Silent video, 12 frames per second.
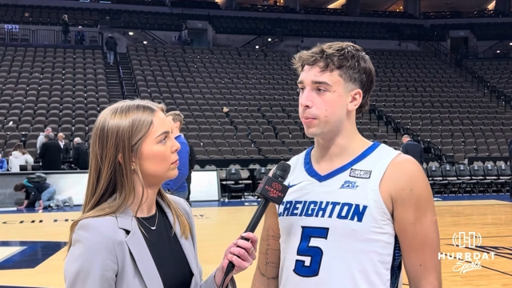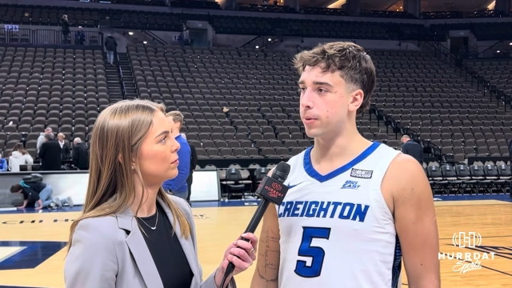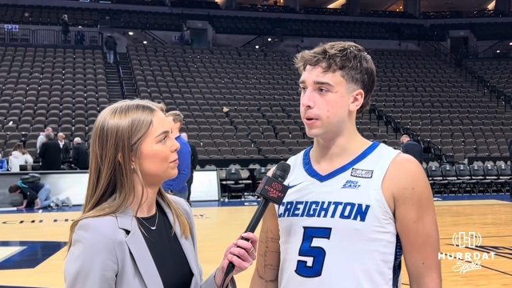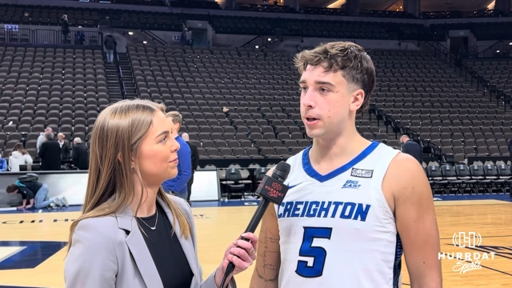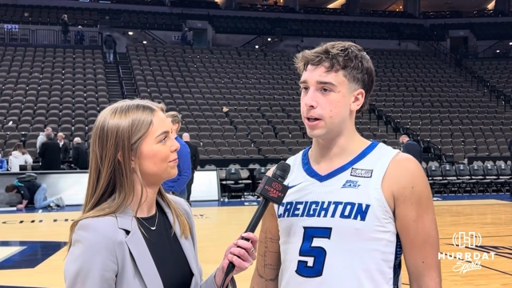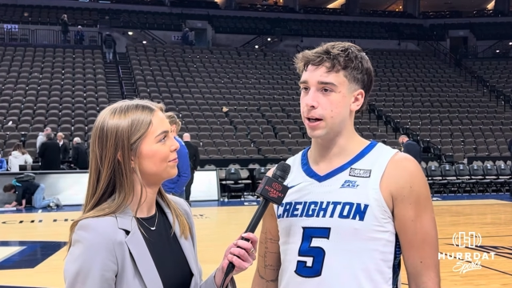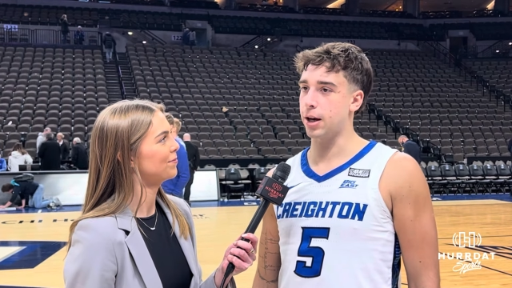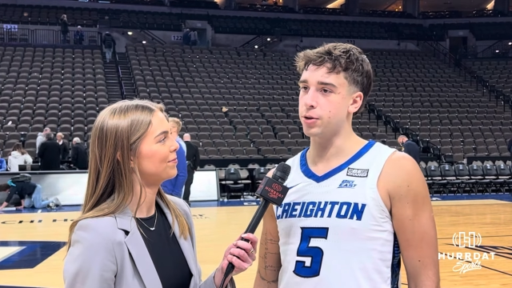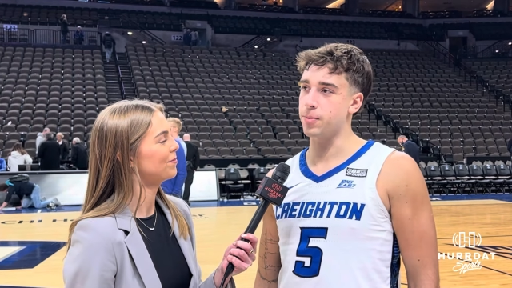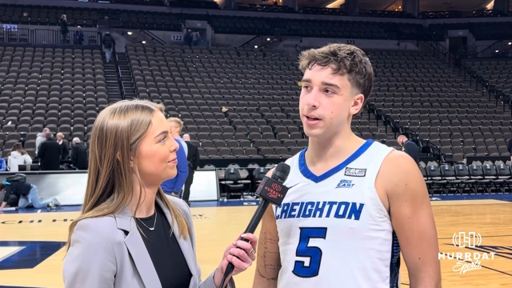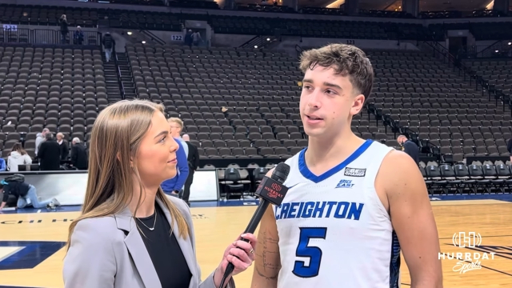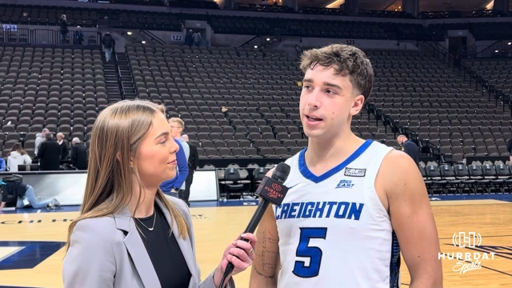Speaker 1: Uh, Coach
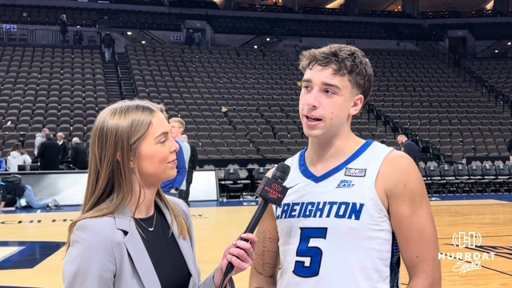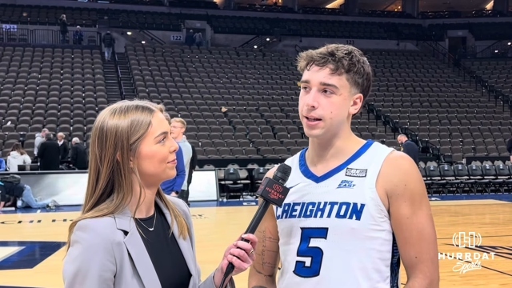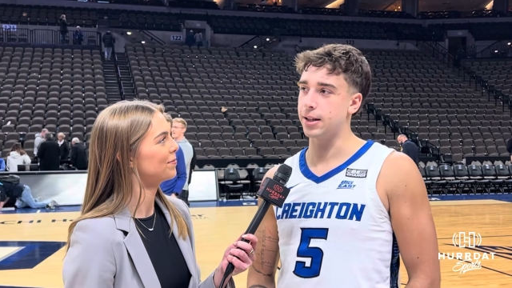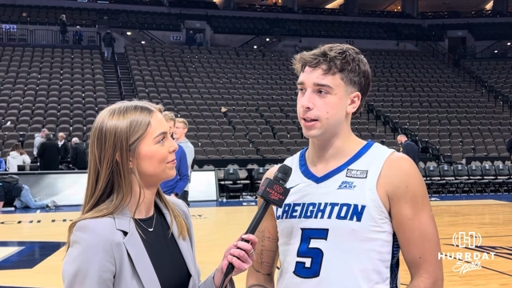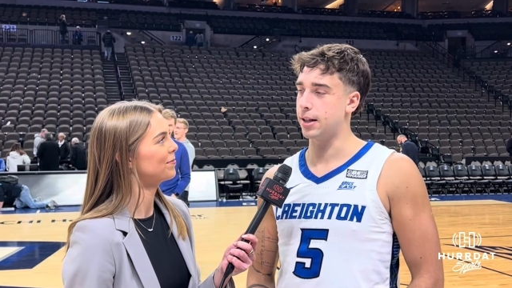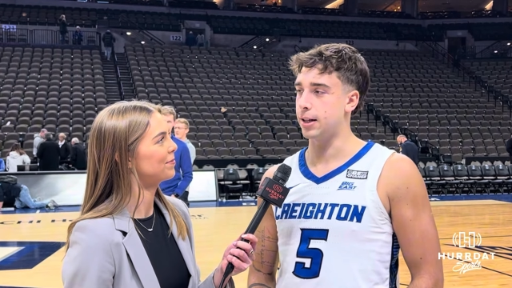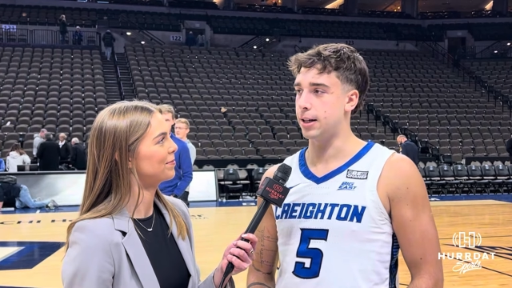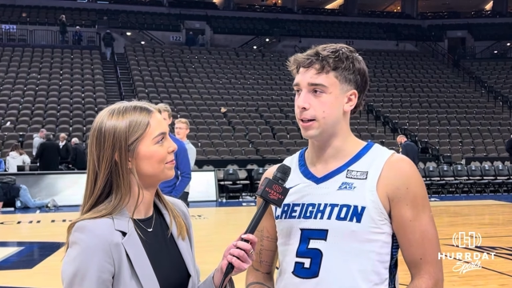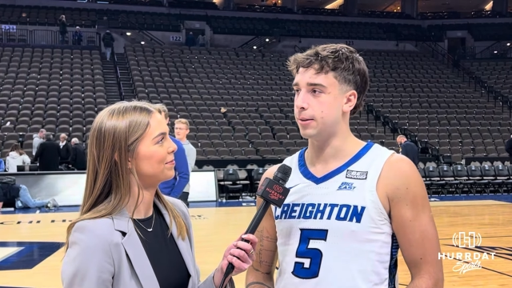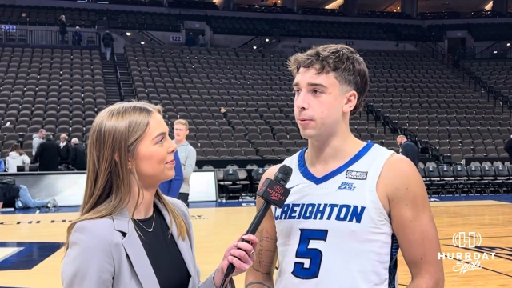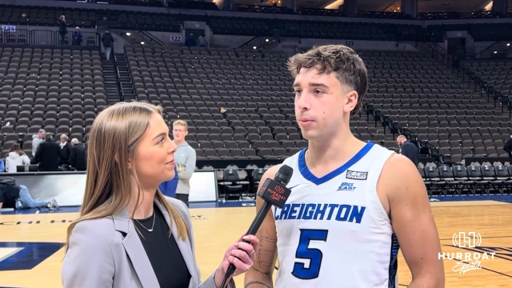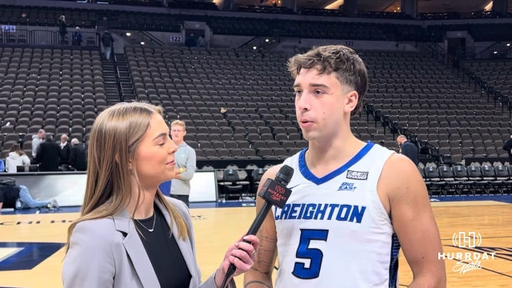Mack said it. Uh,
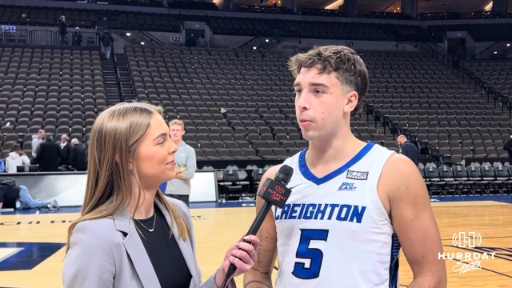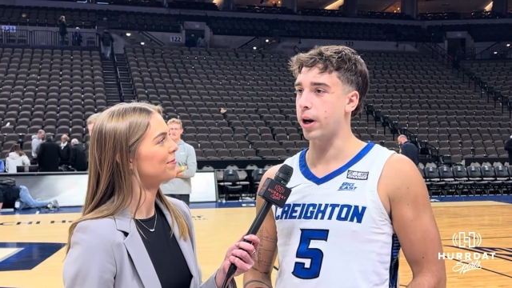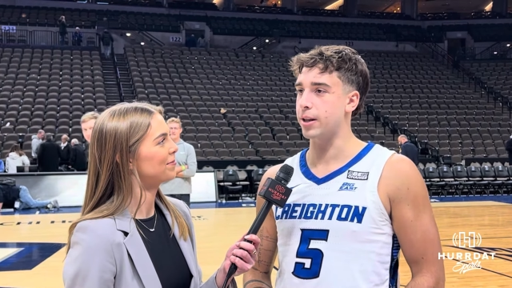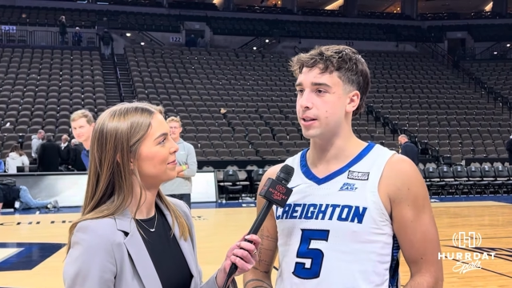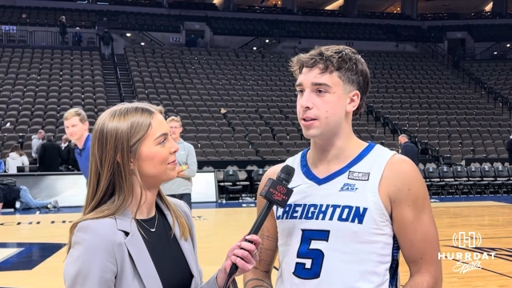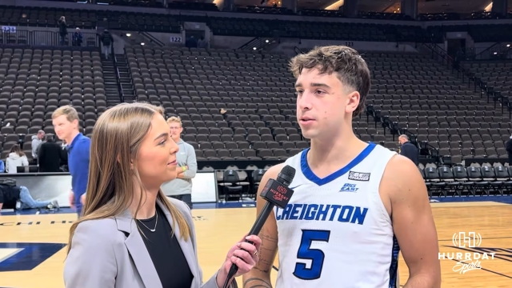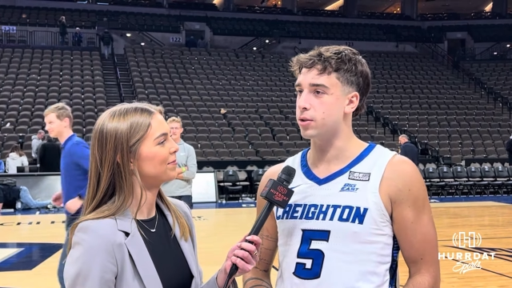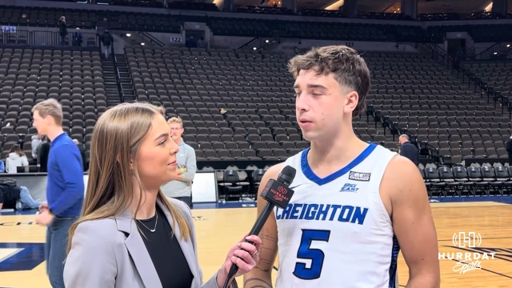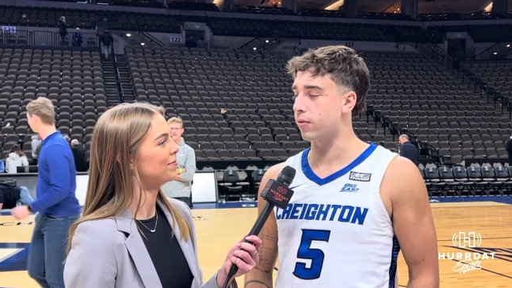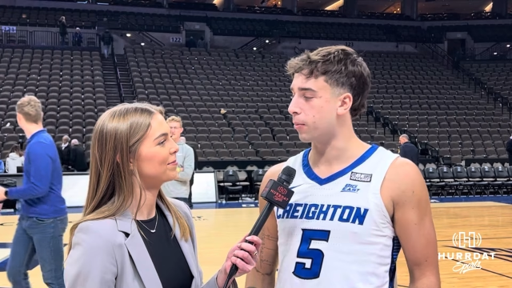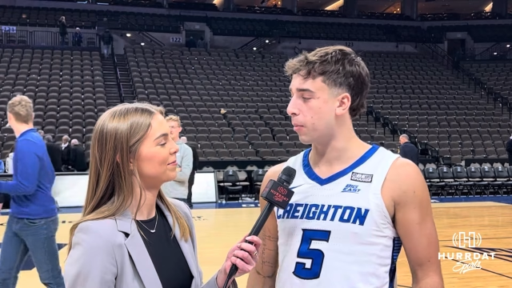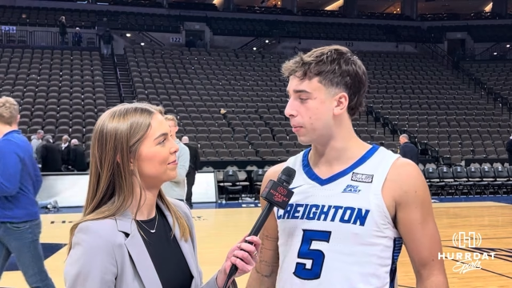we've been working since June for
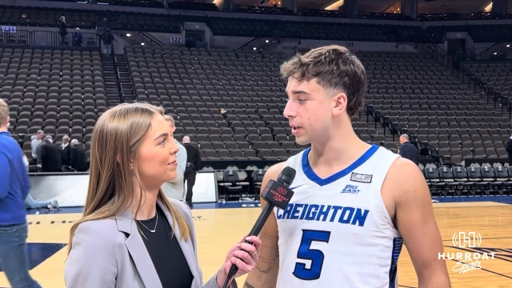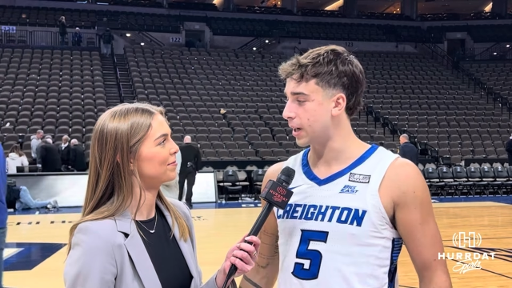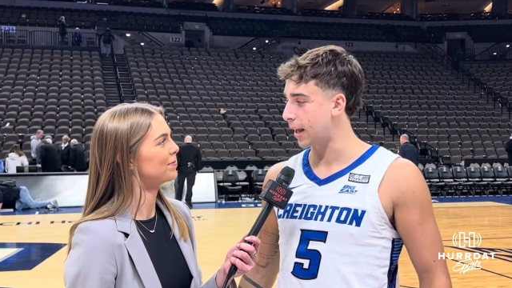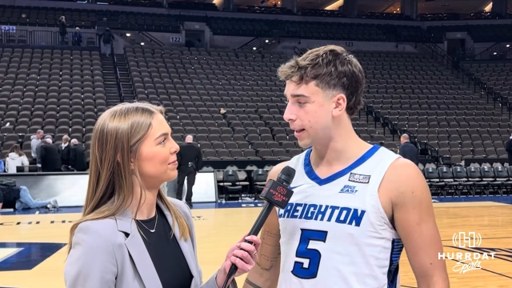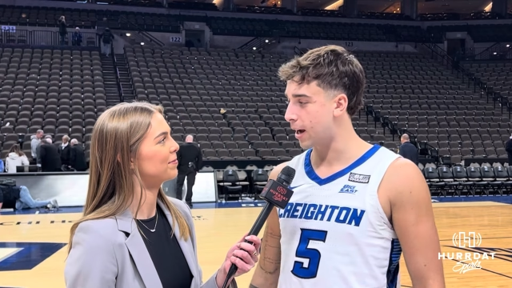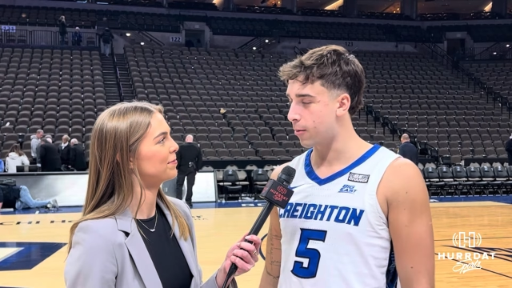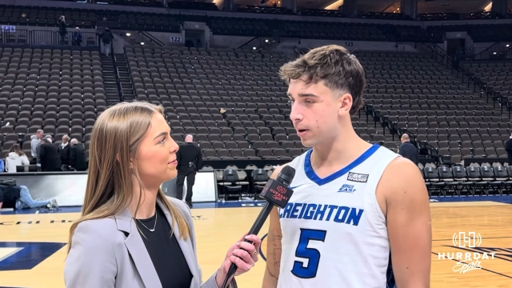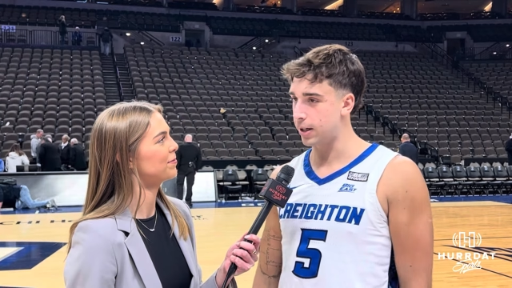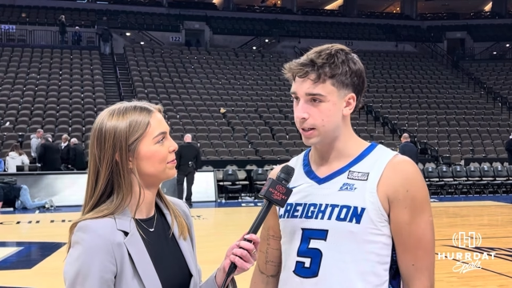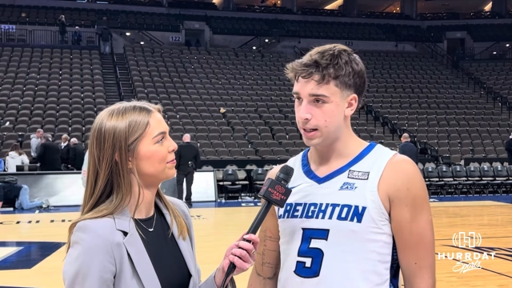moments like that one.